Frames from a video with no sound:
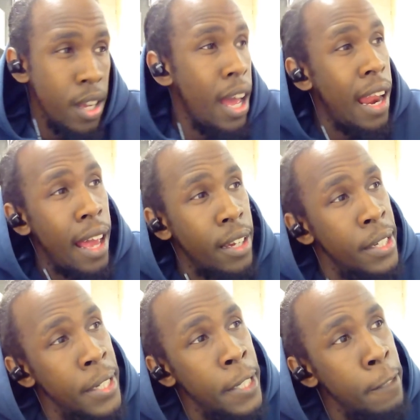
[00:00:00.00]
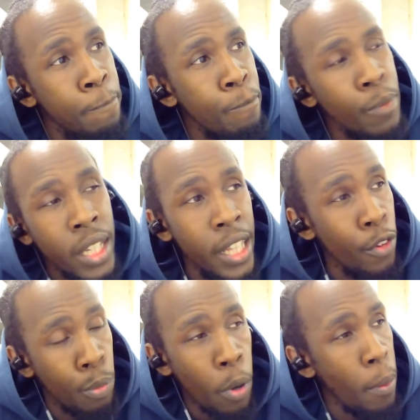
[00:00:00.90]
And there
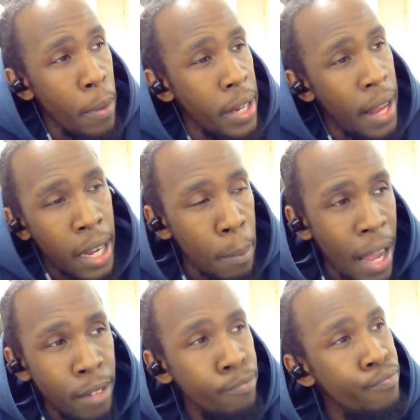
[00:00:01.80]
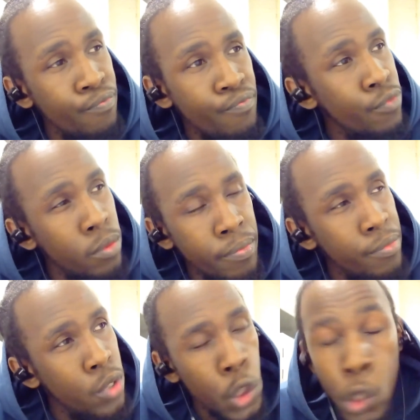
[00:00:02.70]
is probably like about
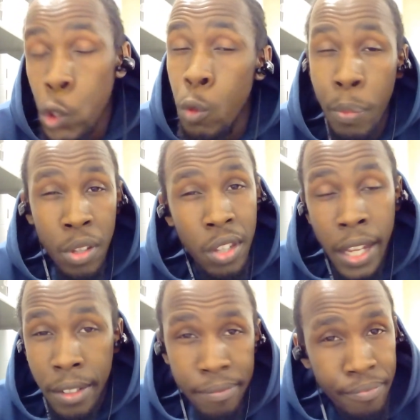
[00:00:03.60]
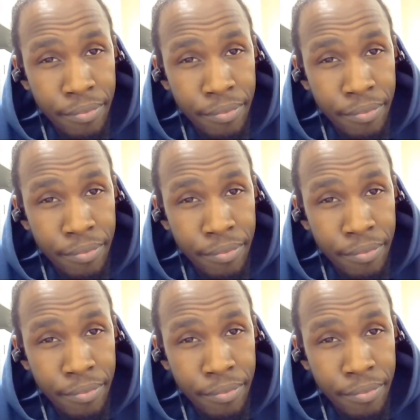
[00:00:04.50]
2%